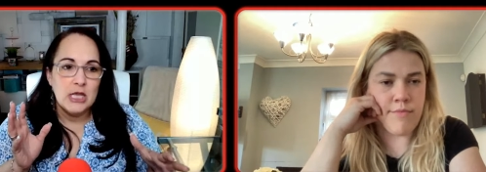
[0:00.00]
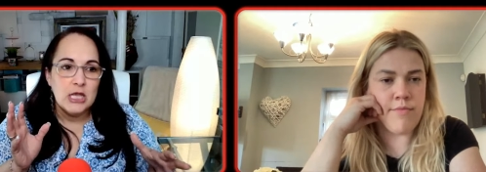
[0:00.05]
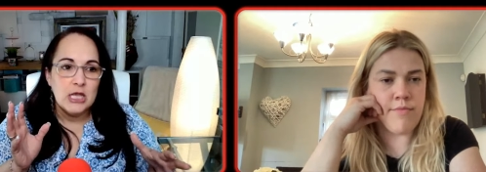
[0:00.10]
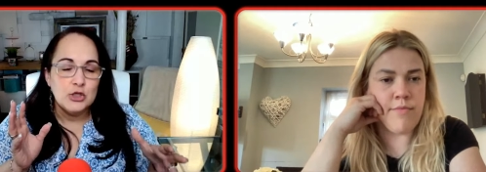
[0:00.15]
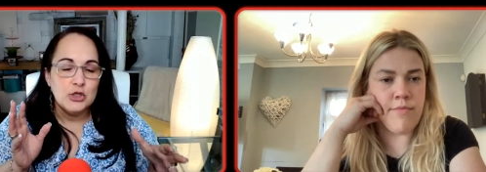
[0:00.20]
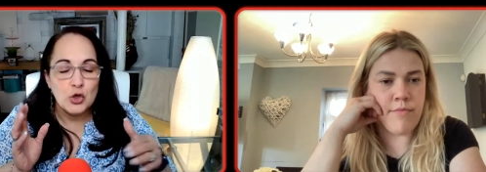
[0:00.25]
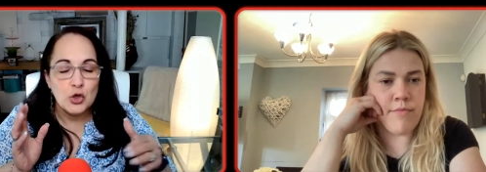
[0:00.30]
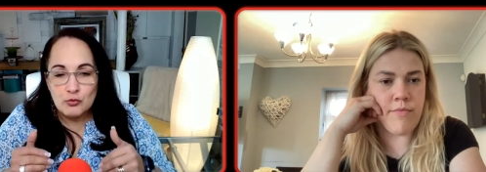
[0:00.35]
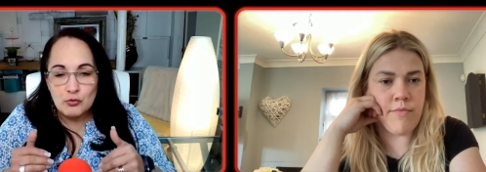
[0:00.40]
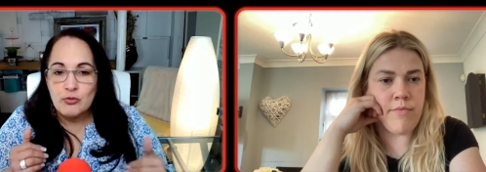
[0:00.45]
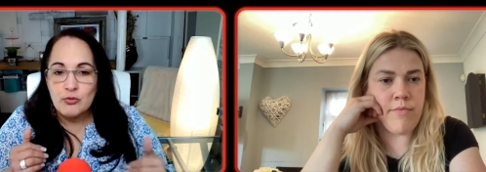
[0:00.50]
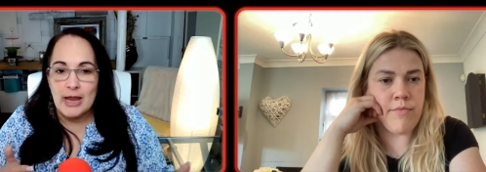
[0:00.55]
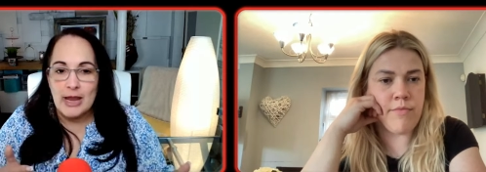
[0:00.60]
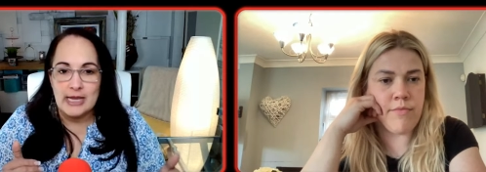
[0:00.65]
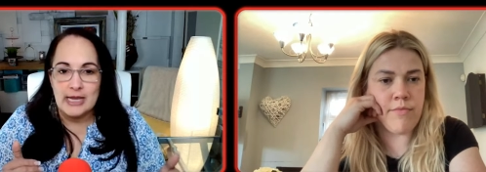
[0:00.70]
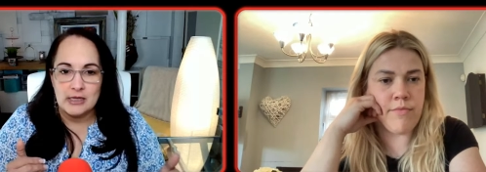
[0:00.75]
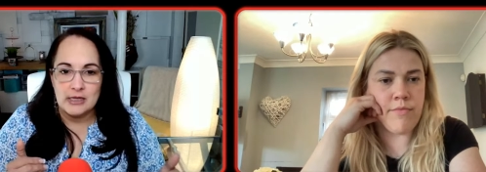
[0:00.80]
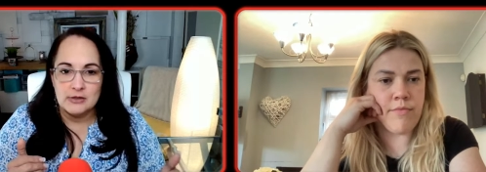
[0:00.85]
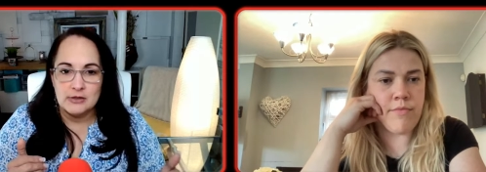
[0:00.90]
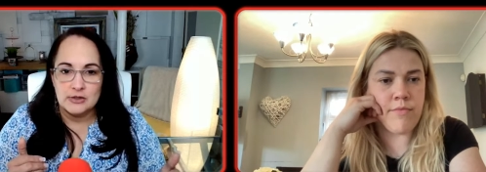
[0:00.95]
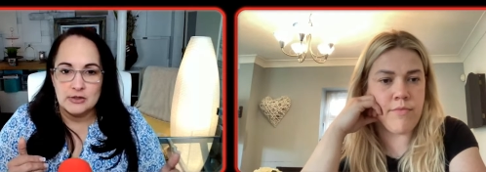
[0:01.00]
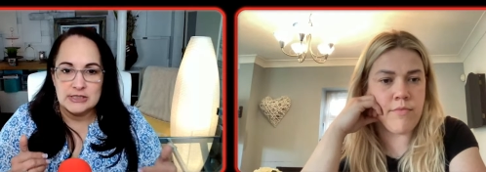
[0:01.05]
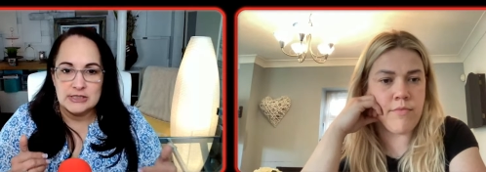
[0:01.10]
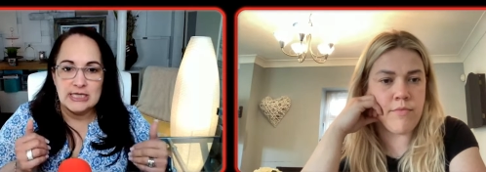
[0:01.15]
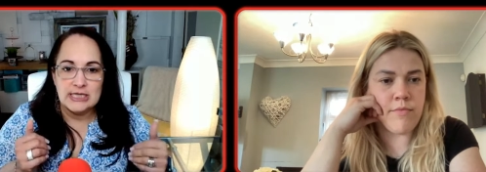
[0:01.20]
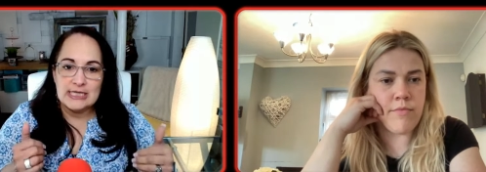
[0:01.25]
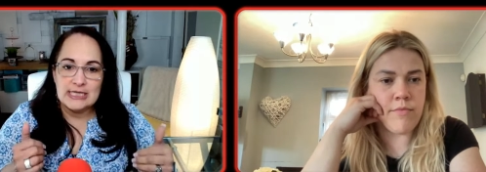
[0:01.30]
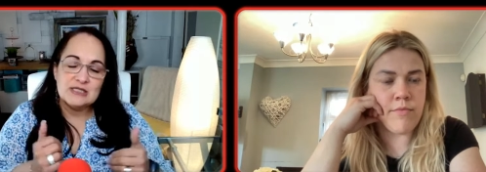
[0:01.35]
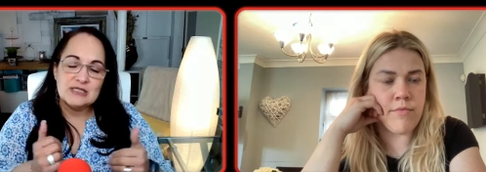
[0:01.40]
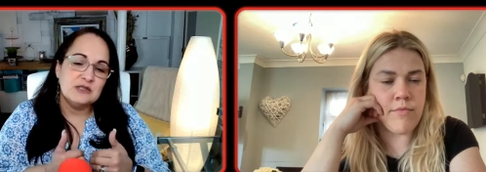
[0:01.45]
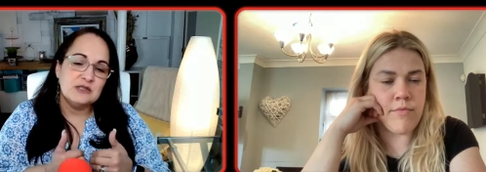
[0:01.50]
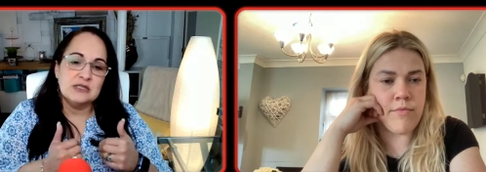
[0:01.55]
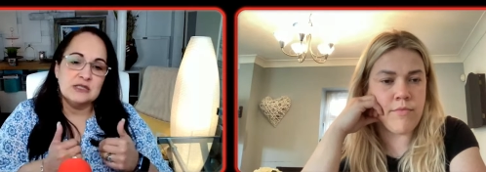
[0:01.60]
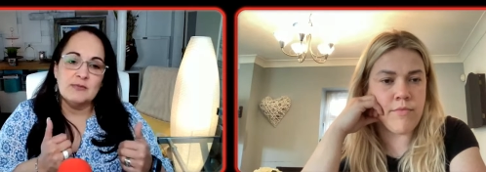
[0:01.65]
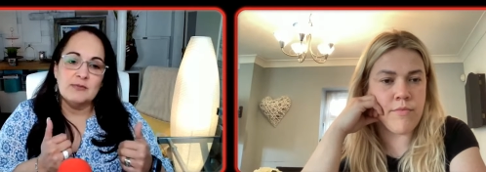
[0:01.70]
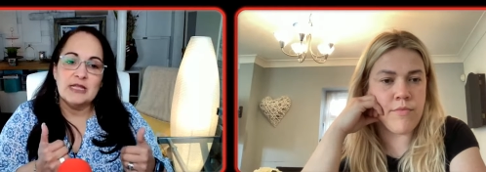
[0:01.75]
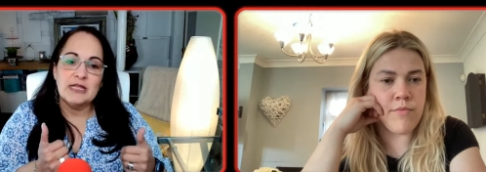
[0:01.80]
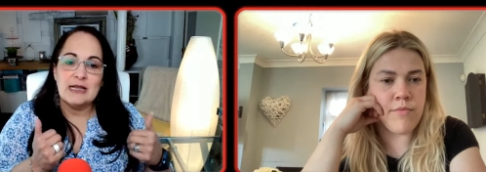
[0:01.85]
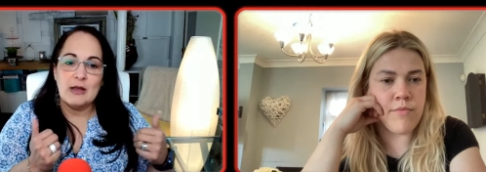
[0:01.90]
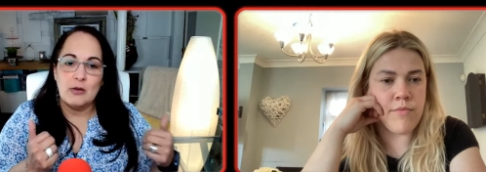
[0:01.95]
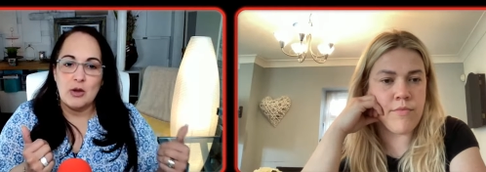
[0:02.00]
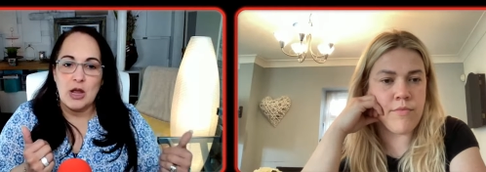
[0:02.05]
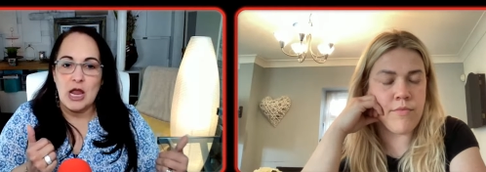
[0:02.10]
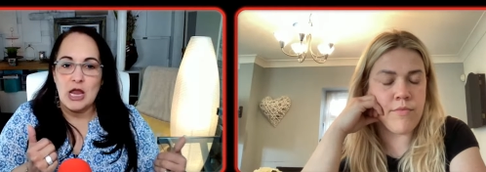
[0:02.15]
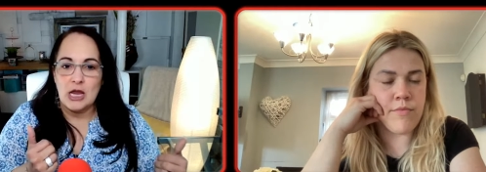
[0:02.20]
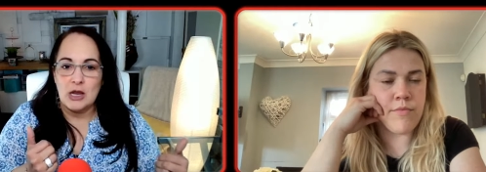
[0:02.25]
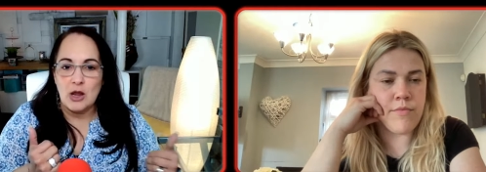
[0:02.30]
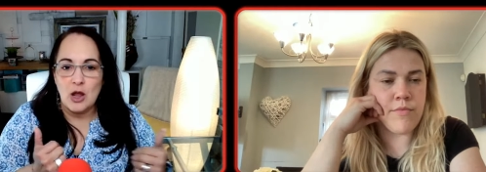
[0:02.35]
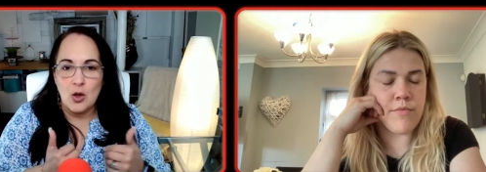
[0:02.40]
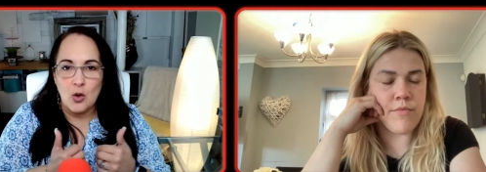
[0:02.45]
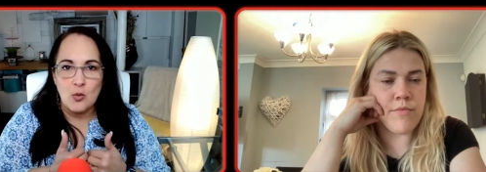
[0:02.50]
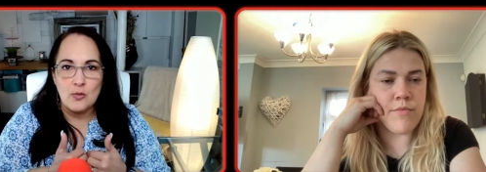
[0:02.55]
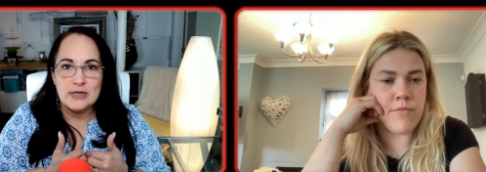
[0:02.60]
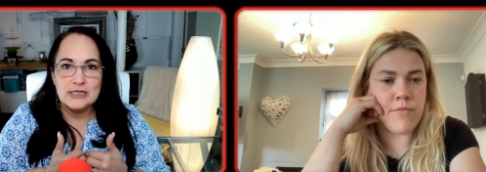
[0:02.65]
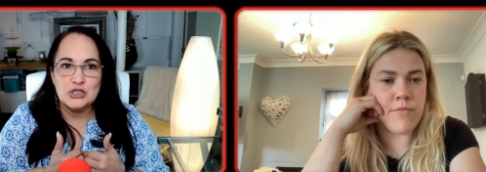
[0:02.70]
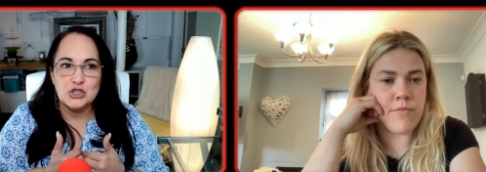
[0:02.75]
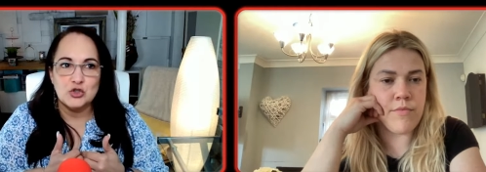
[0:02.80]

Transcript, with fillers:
Speaker 1: you're right, Christine. That's something I, I always